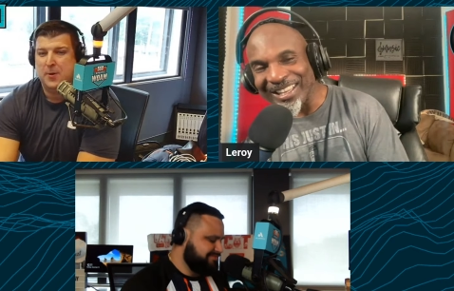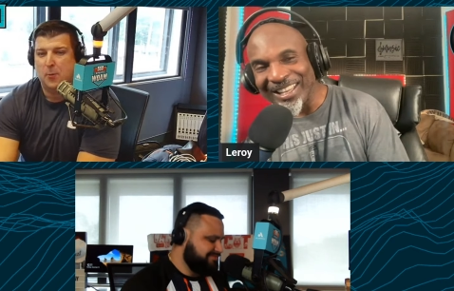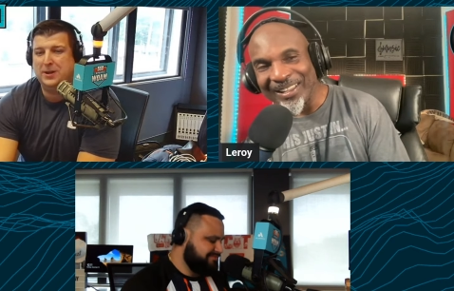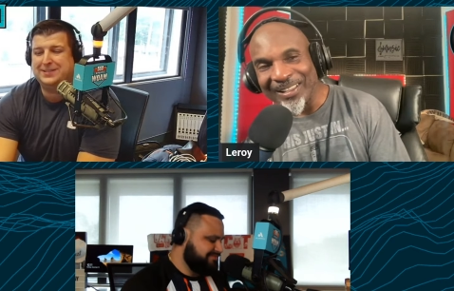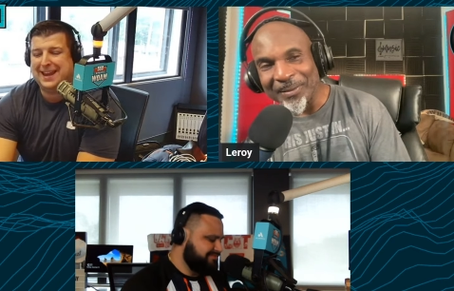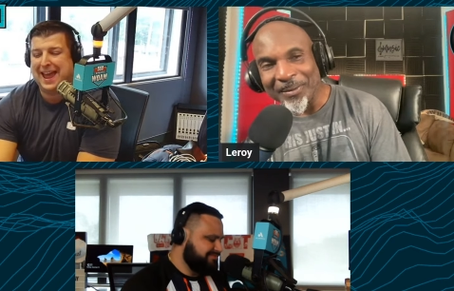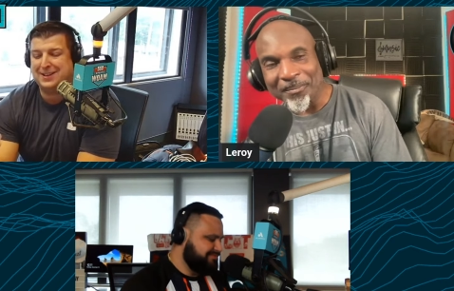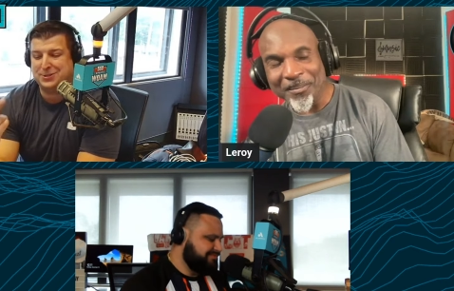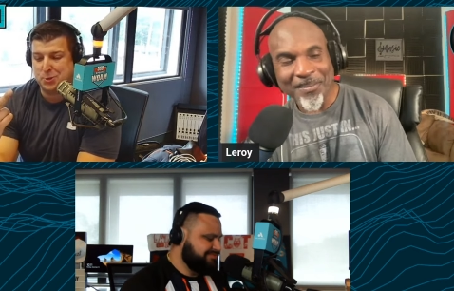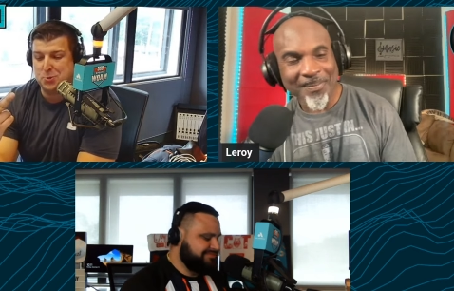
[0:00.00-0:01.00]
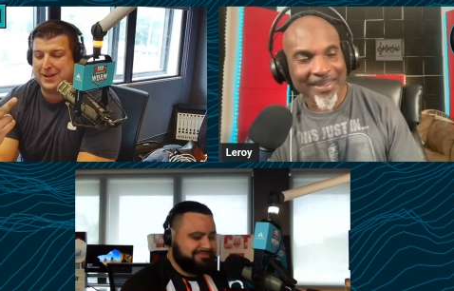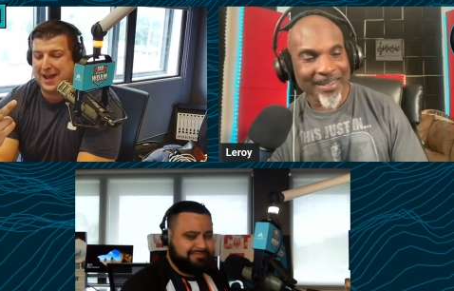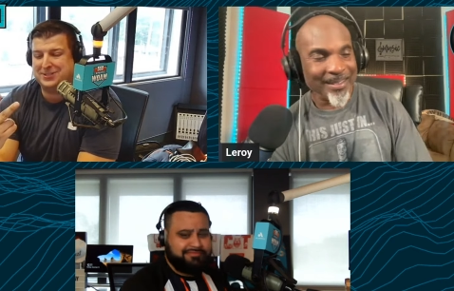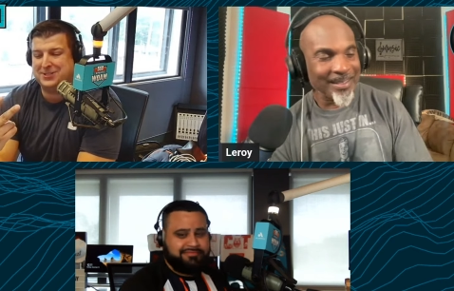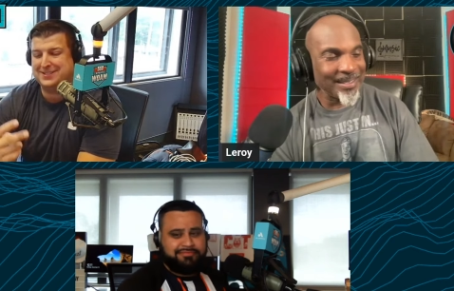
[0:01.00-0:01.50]
Speaker 1: Once he had two
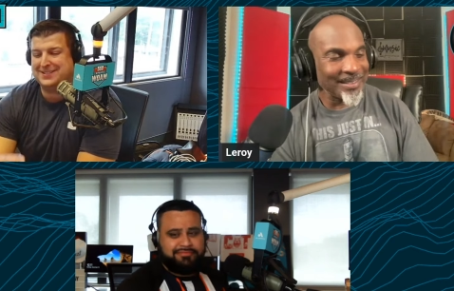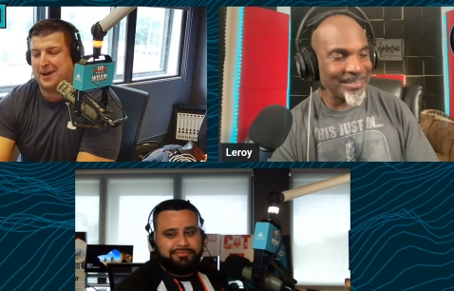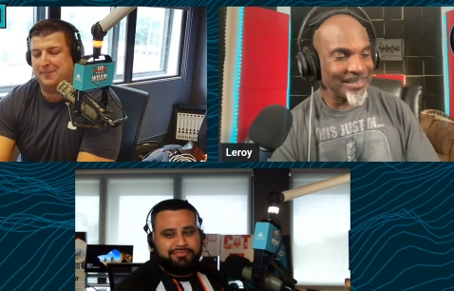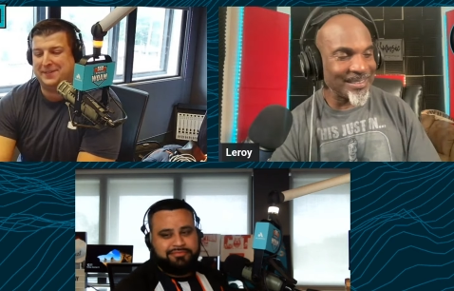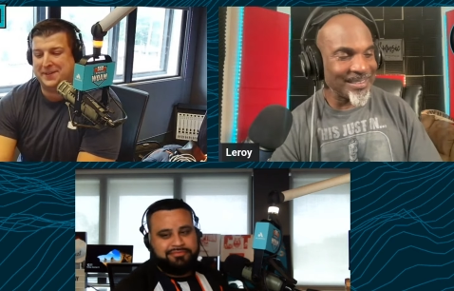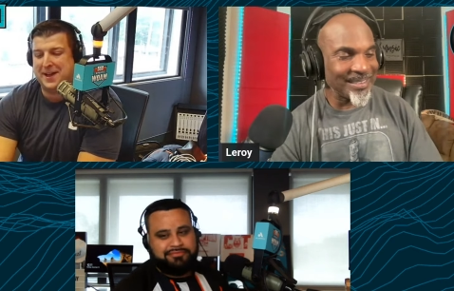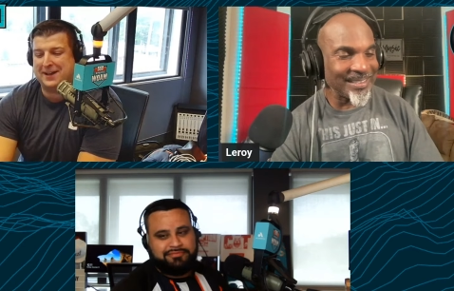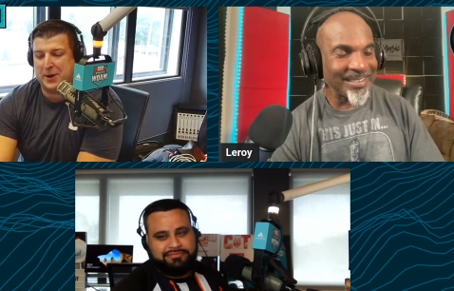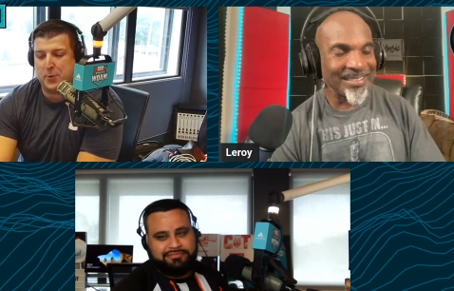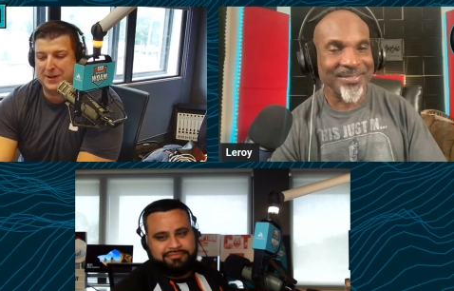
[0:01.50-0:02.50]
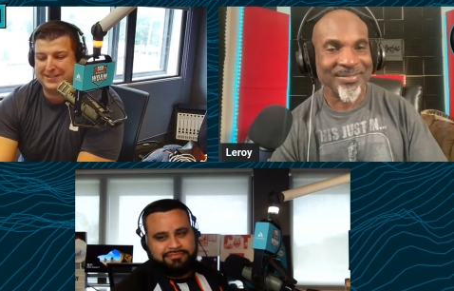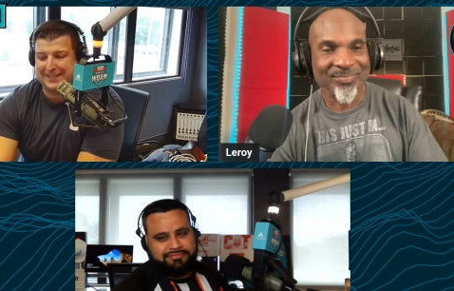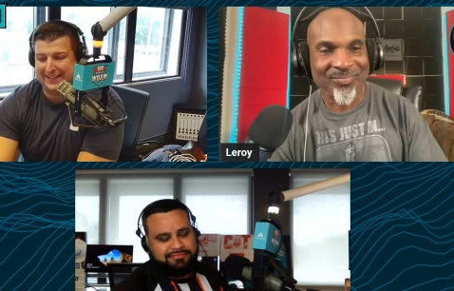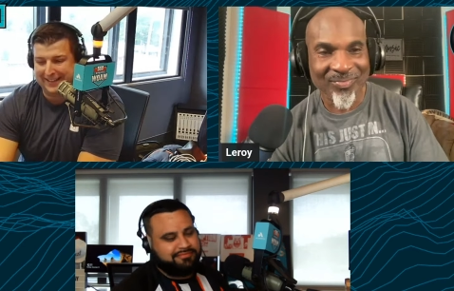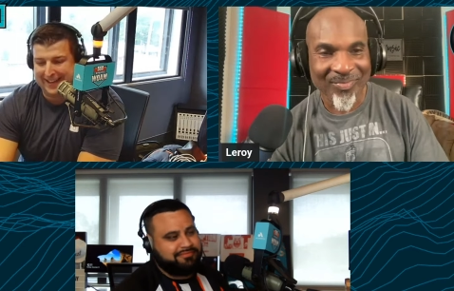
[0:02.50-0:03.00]
catches, I'm like, they're not going to risk
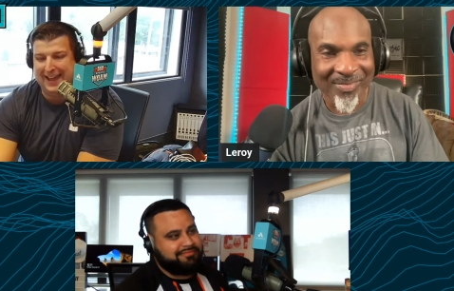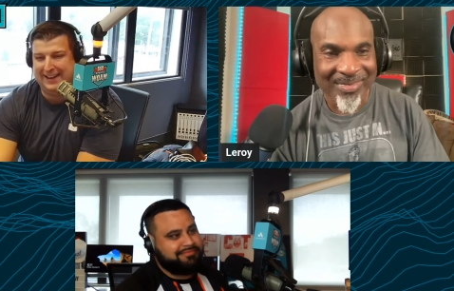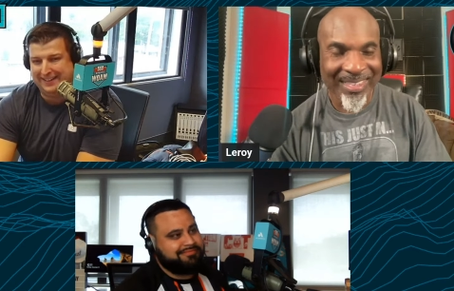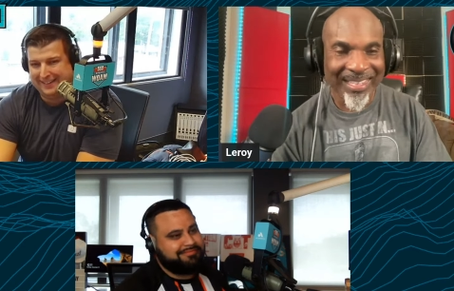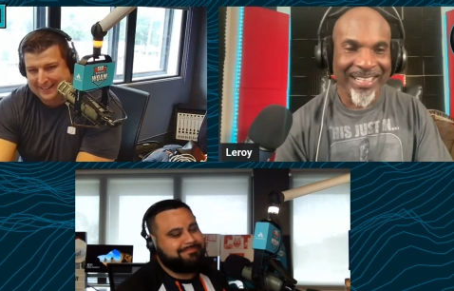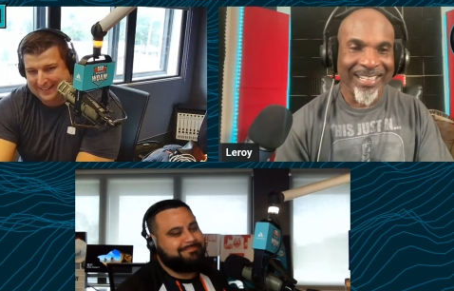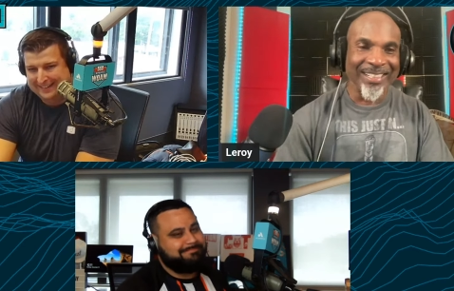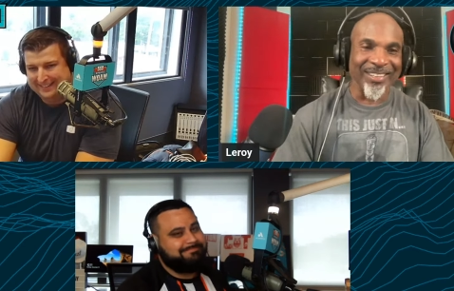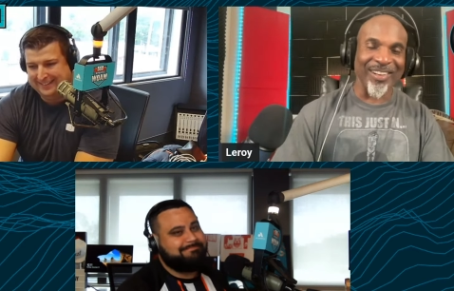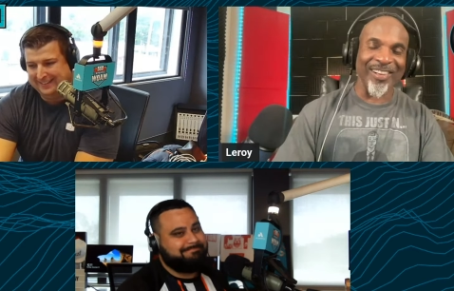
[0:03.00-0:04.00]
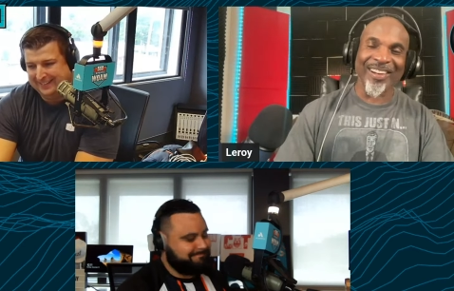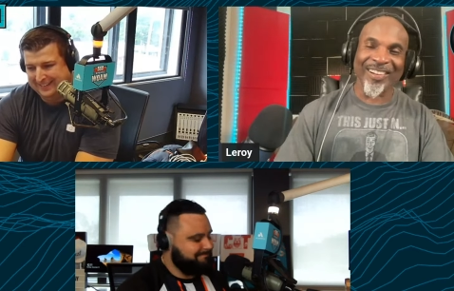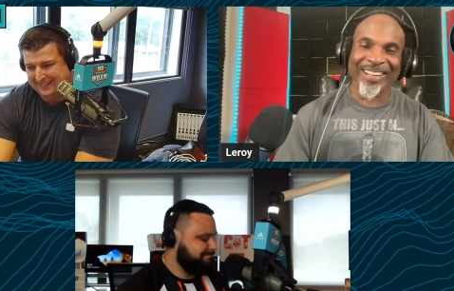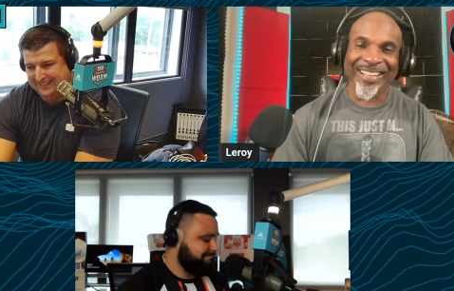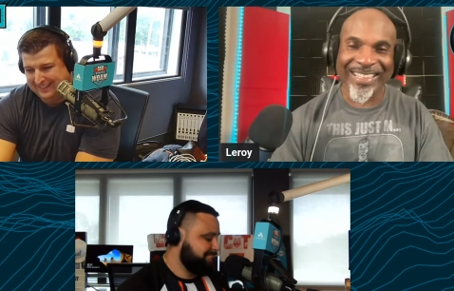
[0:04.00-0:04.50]
it again.
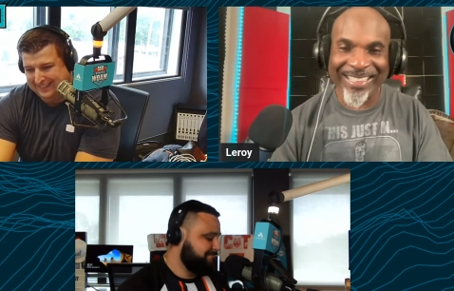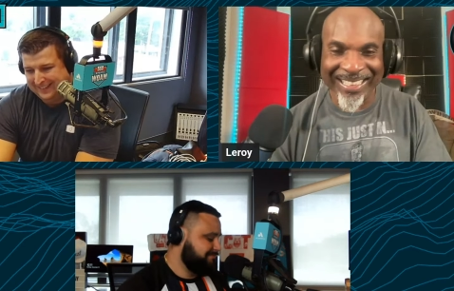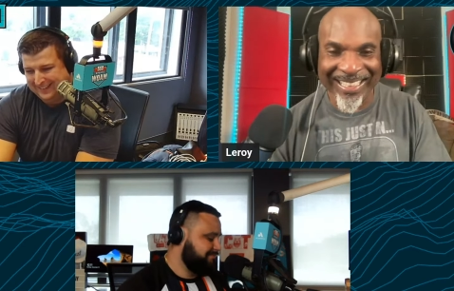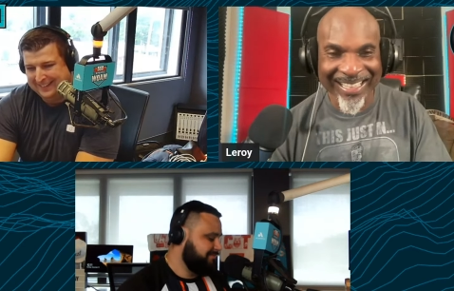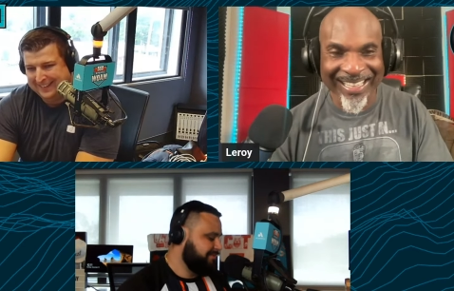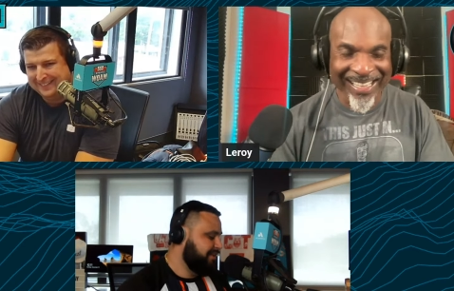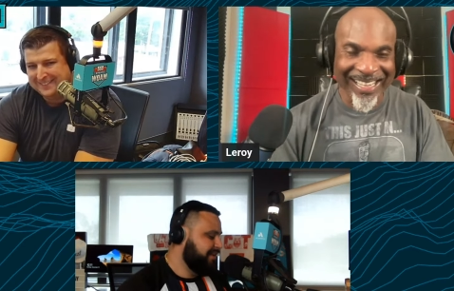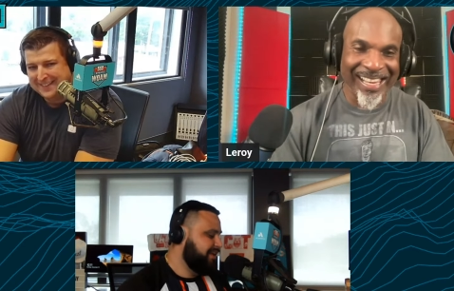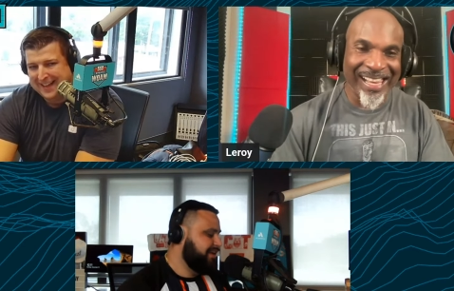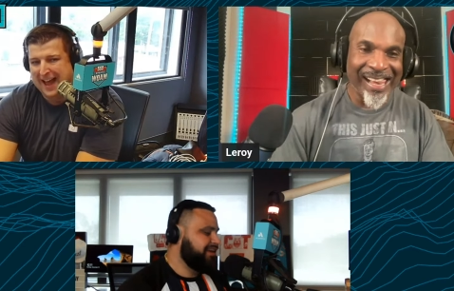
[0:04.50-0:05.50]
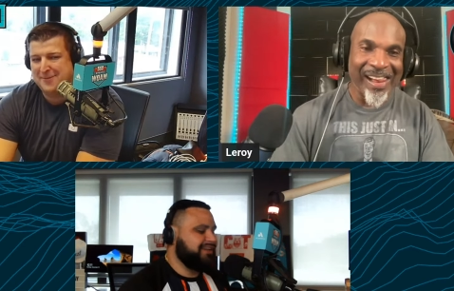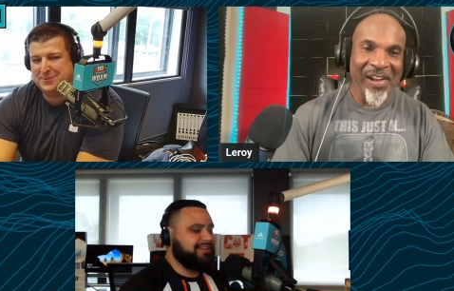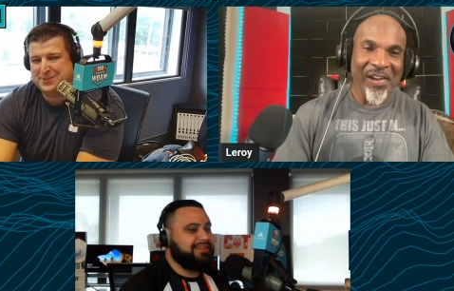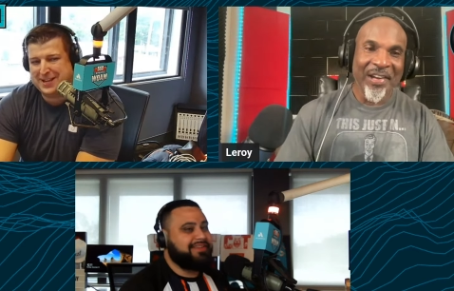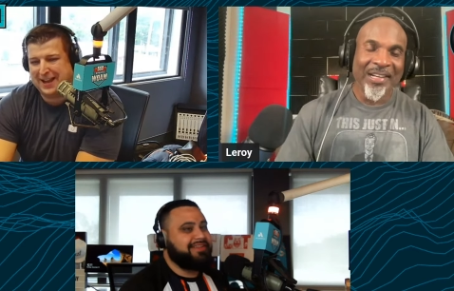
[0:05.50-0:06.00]
Speaker 2: I
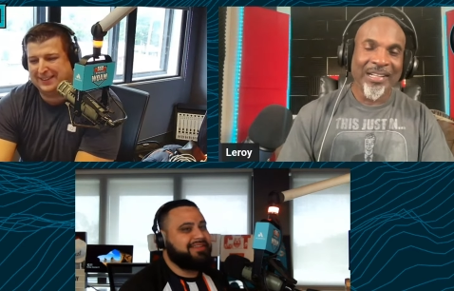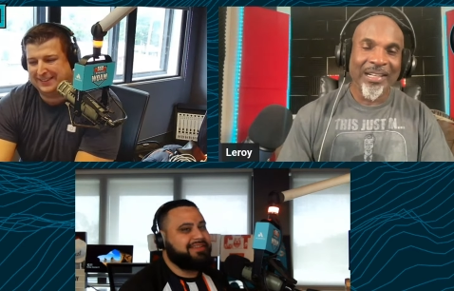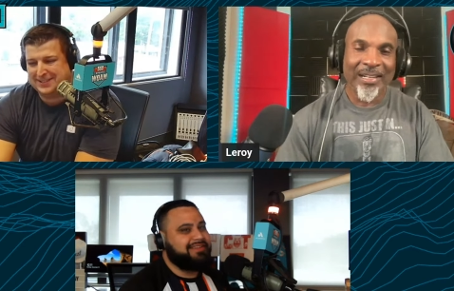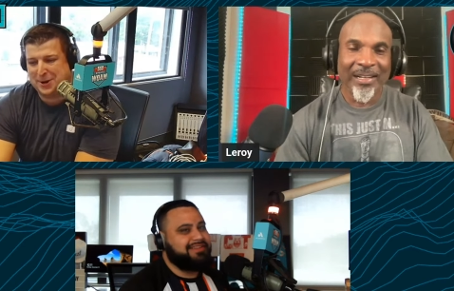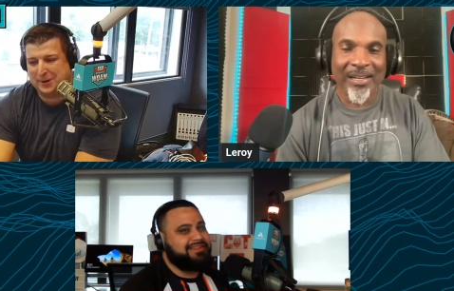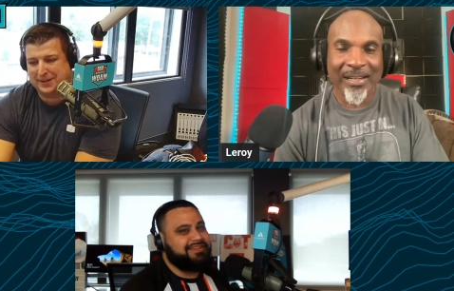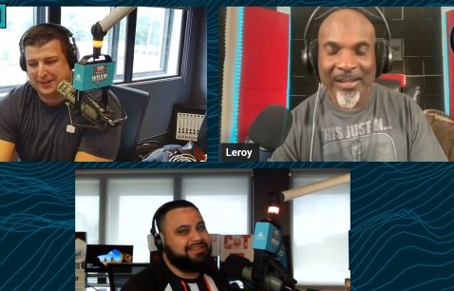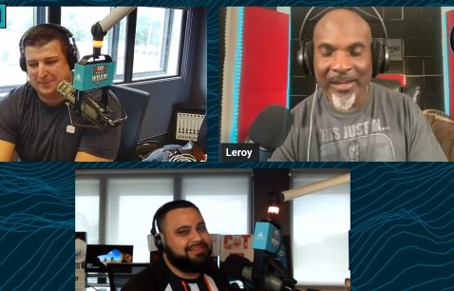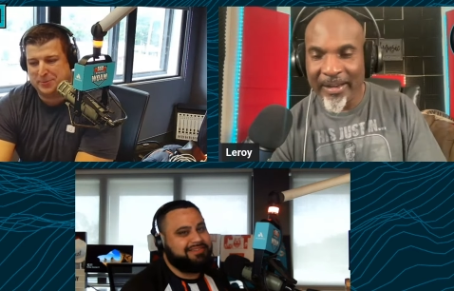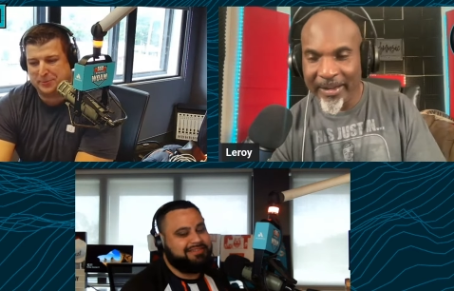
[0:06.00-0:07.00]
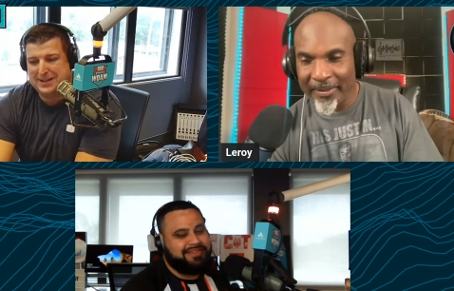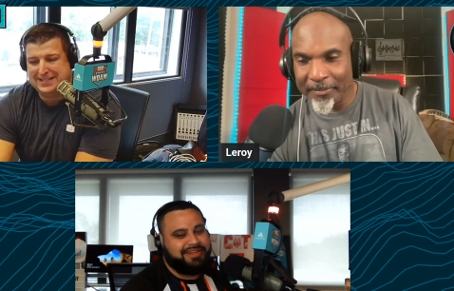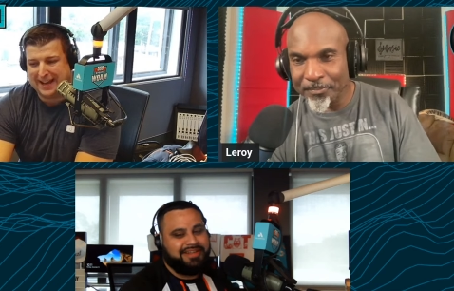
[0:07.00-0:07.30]
Speaker 1: was shocked that they targeted him three